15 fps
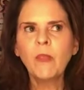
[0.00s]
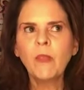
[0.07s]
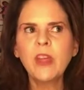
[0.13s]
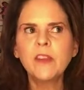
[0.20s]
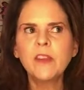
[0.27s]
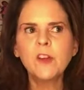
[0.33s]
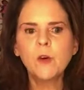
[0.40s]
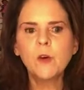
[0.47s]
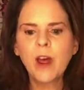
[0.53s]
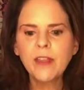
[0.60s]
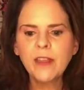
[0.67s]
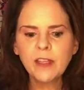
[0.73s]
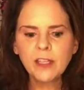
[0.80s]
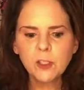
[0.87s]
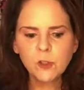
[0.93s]
and so i
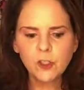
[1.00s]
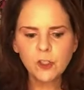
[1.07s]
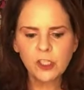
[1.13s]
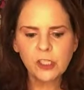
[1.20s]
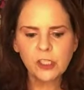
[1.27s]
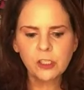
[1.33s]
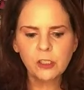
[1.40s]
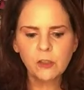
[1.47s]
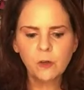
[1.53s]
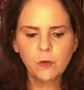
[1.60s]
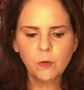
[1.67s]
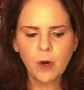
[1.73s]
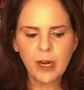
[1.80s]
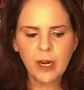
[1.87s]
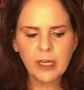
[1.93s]
think these are just
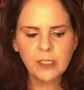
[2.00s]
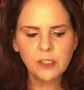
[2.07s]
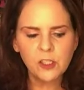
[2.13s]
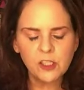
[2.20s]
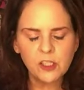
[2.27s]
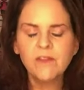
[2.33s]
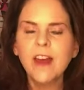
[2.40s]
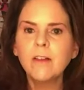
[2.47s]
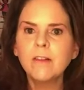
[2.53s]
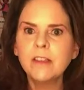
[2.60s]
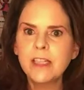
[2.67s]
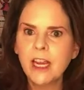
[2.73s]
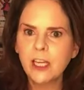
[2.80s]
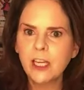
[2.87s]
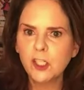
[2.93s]
great just
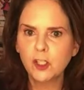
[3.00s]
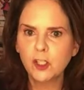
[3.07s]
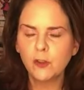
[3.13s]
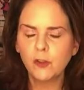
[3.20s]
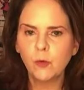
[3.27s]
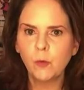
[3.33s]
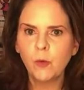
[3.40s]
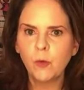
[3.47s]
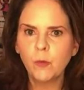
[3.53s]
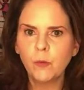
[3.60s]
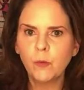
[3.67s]
foundational